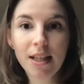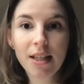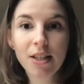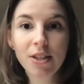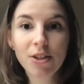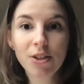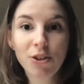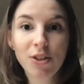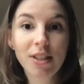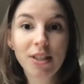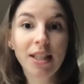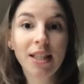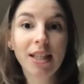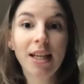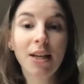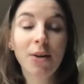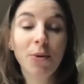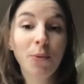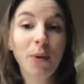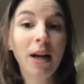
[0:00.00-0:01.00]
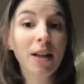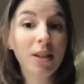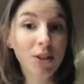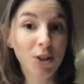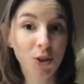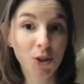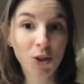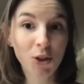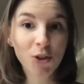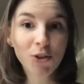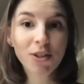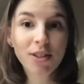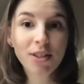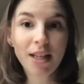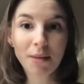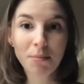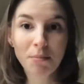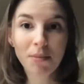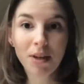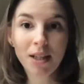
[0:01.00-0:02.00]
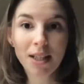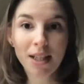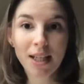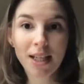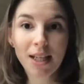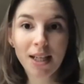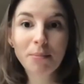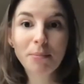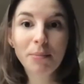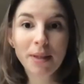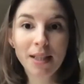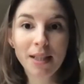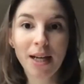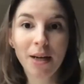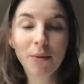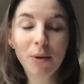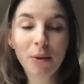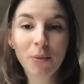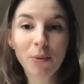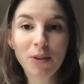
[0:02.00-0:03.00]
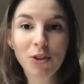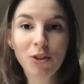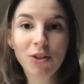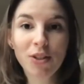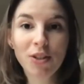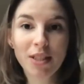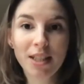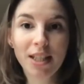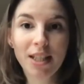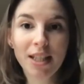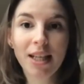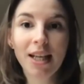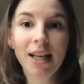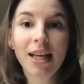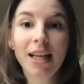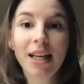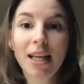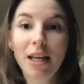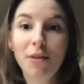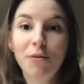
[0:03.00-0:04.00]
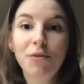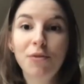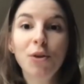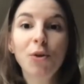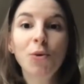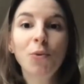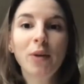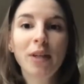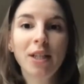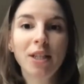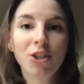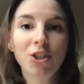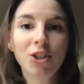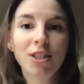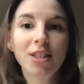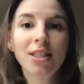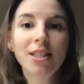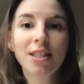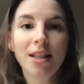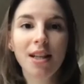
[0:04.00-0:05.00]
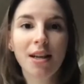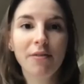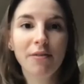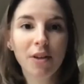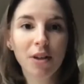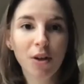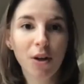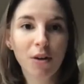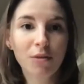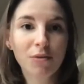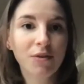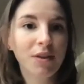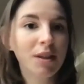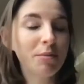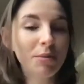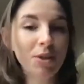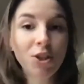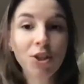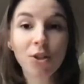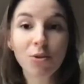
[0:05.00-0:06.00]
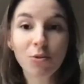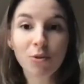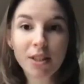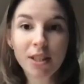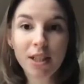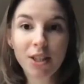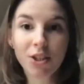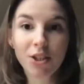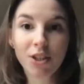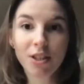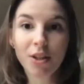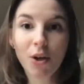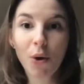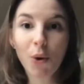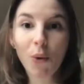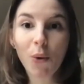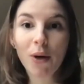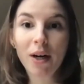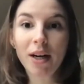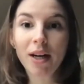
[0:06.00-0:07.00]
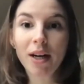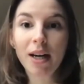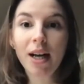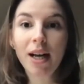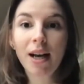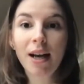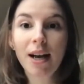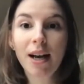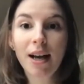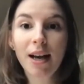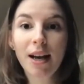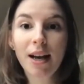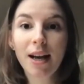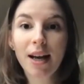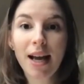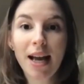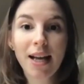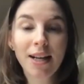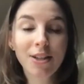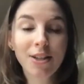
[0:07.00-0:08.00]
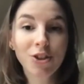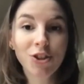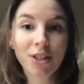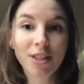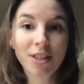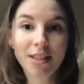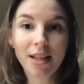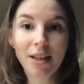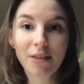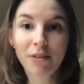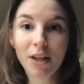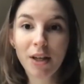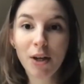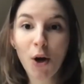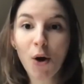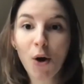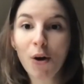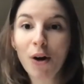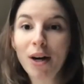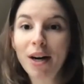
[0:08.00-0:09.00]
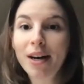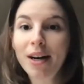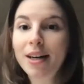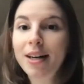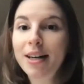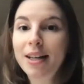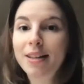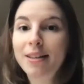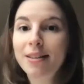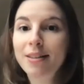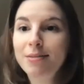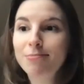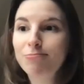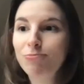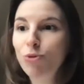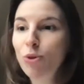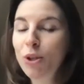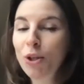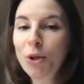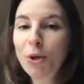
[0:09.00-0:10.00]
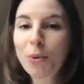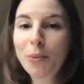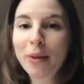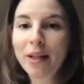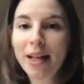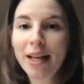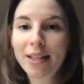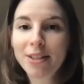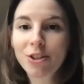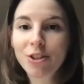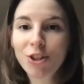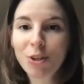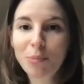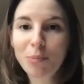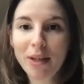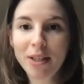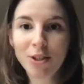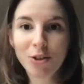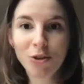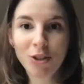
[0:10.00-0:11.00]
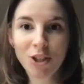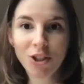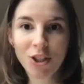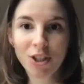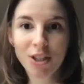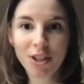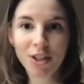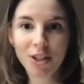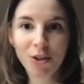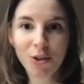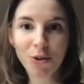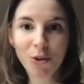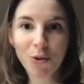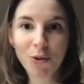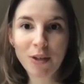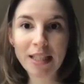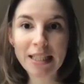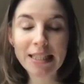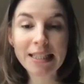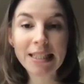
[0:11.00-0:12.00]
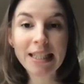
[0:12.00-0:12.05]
See, well, you use that money, but now we want to see if you reach this level of emission reduction or energy saving or renewable energy penetration in your grid,